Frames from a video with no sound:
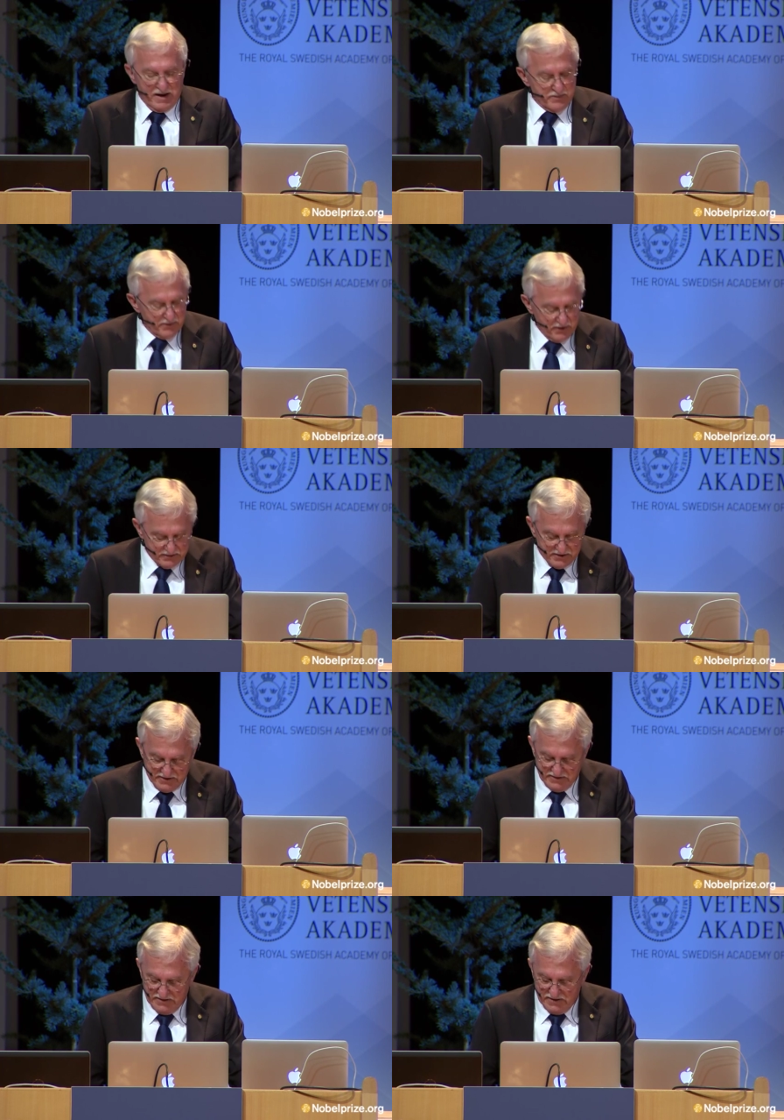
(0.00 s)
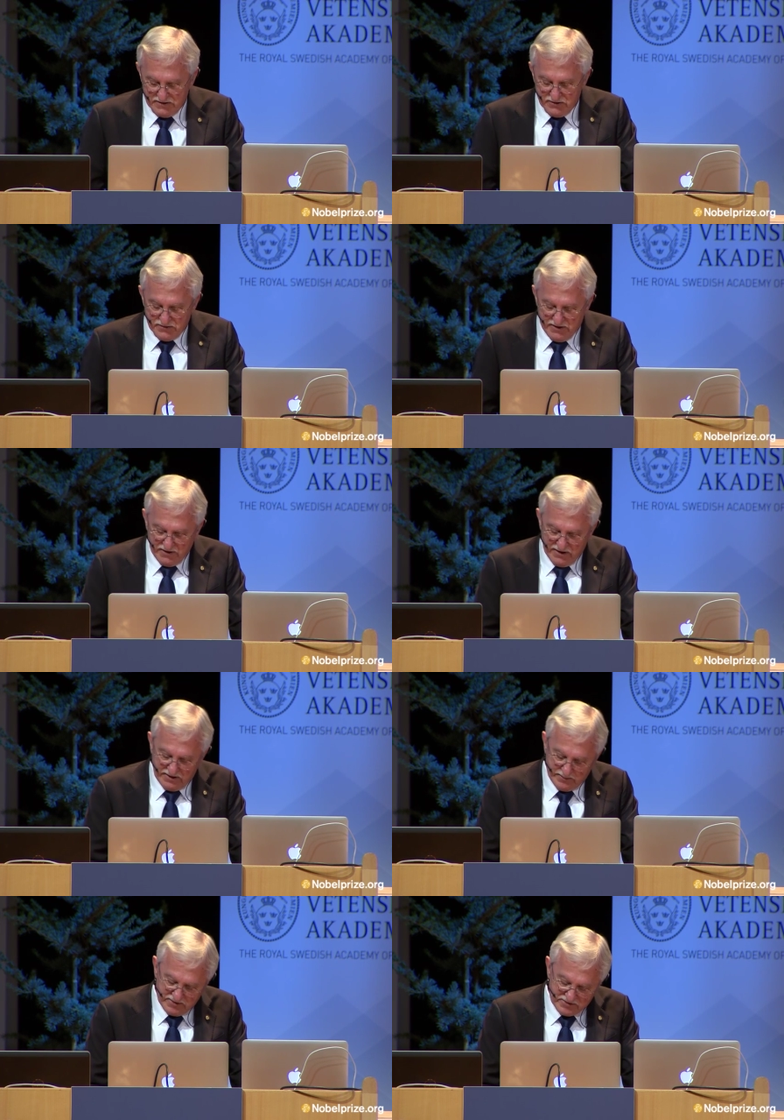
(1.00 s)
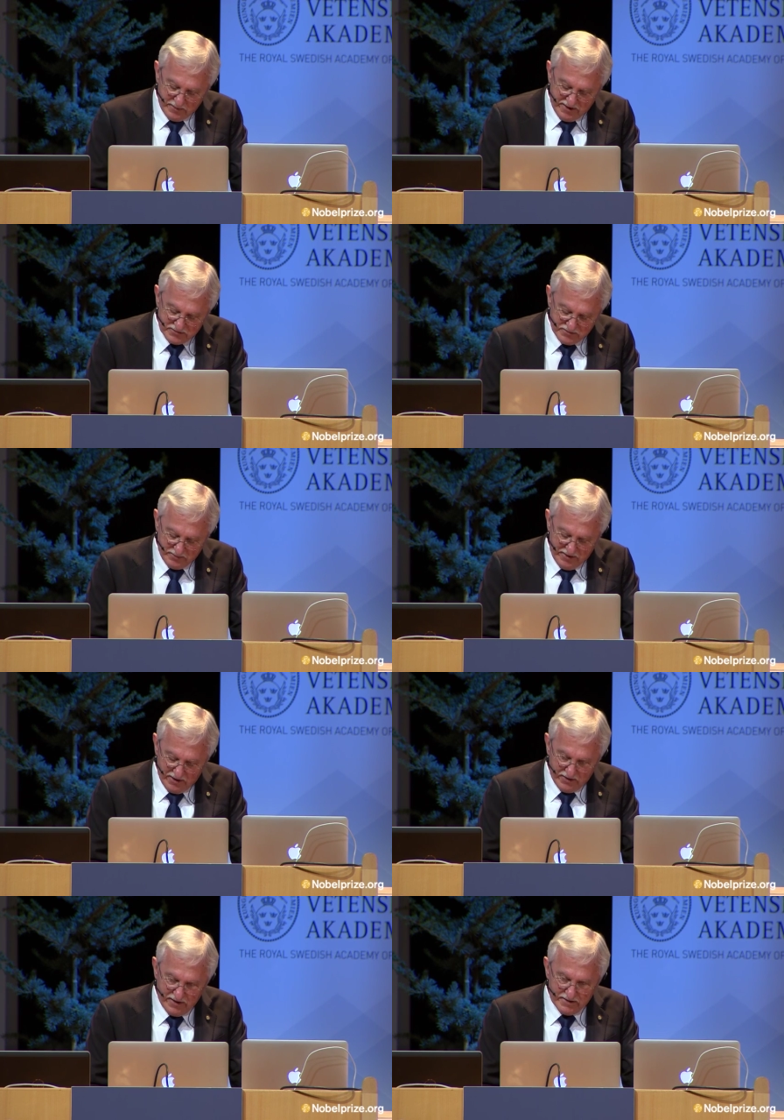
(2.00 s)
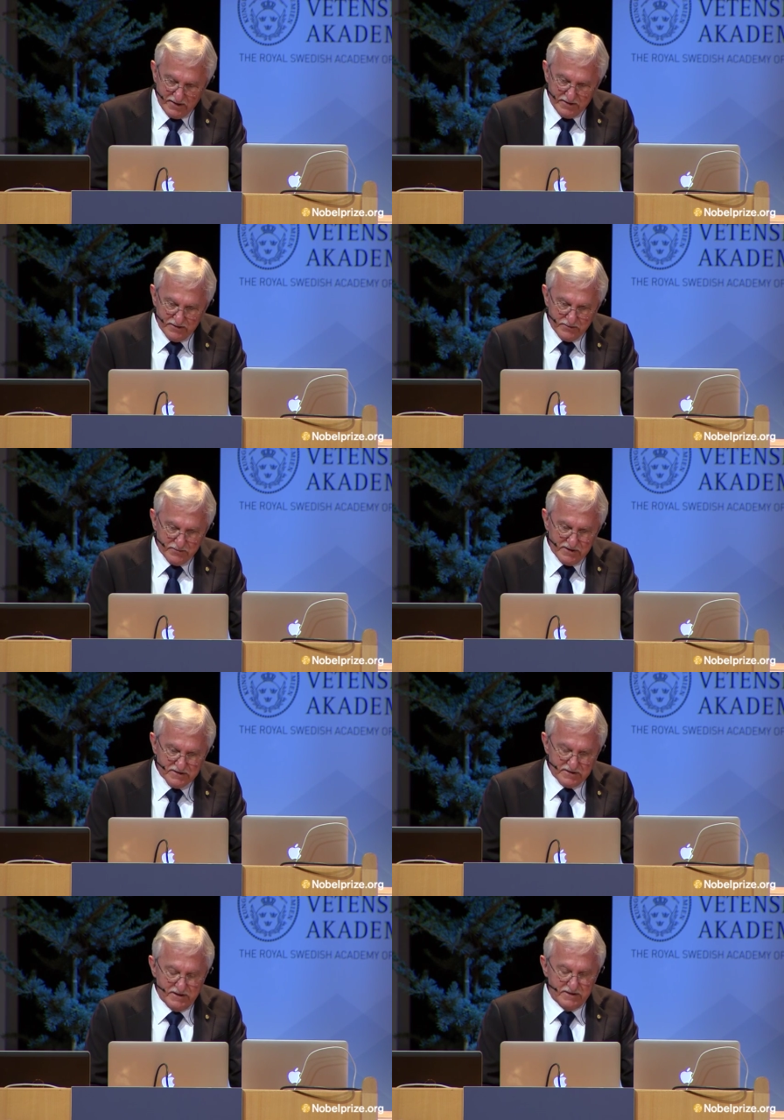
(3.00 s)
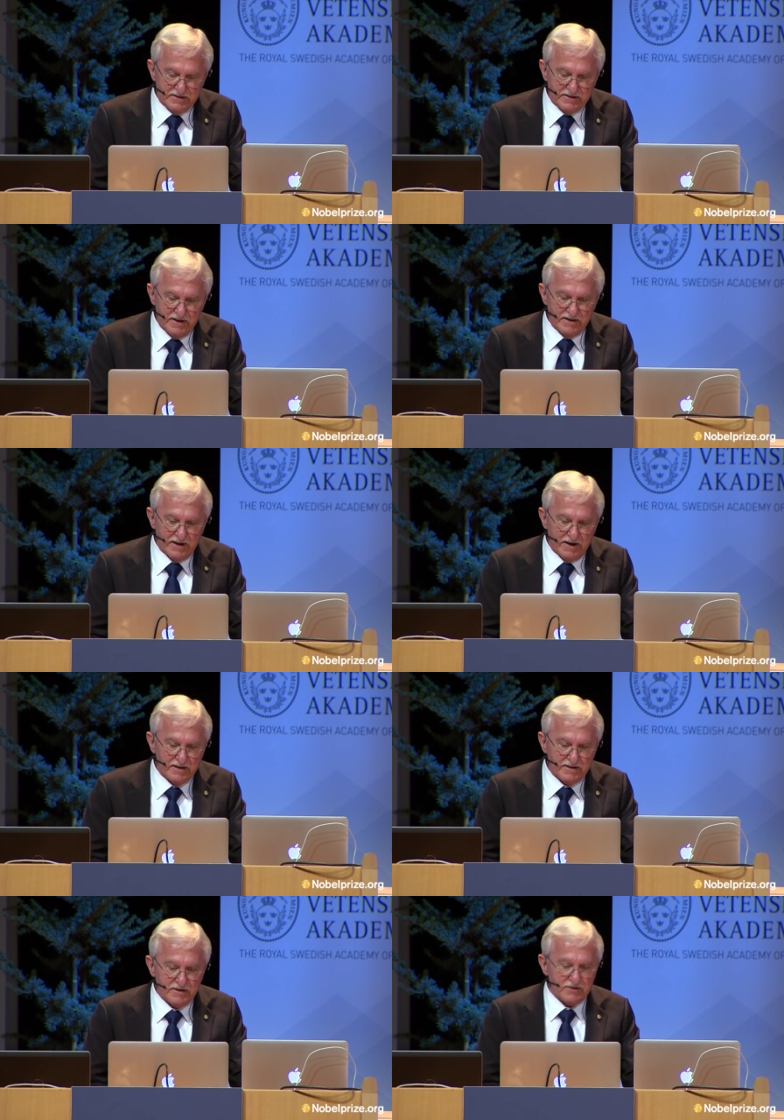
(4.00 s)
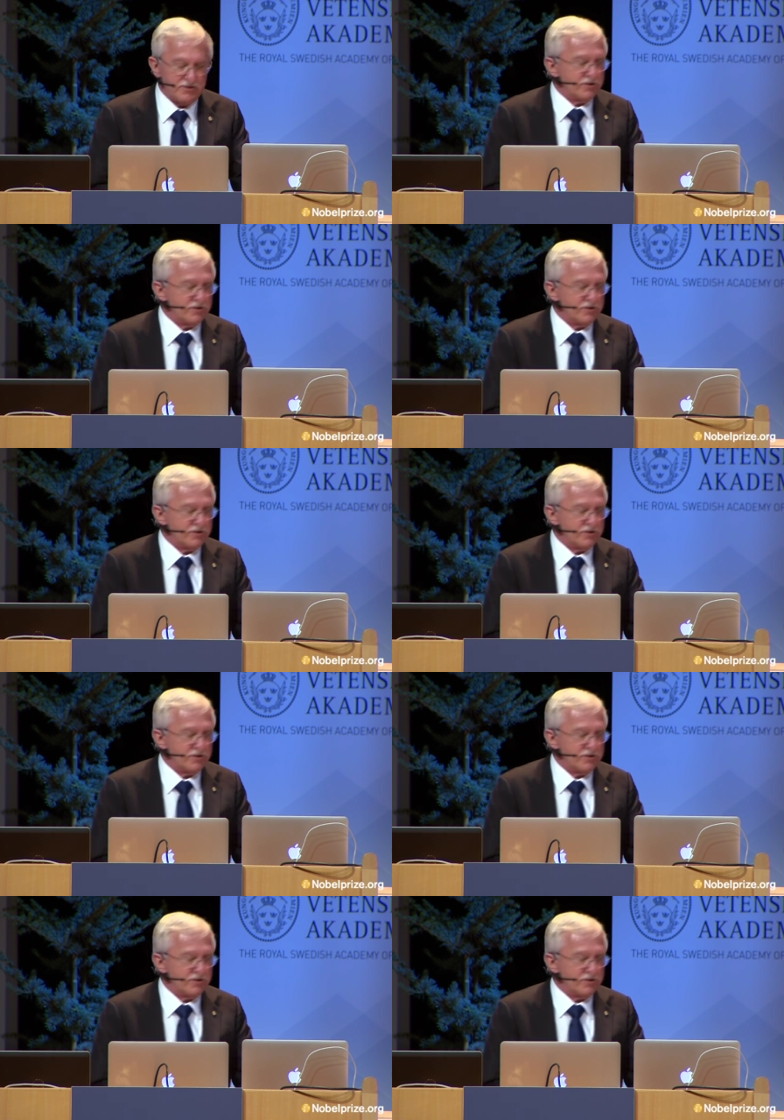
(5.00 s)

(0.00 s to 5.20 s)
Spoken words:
that protein and eukaryotic mismatch repair. And the reason I say that is